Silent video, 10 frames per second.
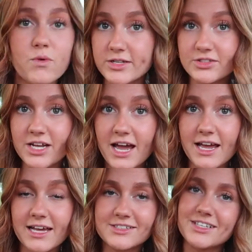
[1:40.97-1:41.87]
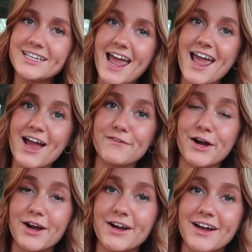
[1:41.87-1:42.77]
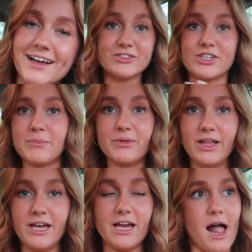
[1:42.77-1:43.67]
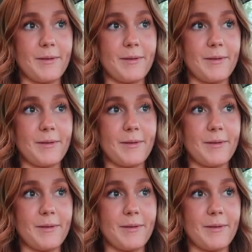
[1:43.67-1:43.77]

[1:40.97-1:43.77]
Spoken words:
Wednesday is the day of our assembly.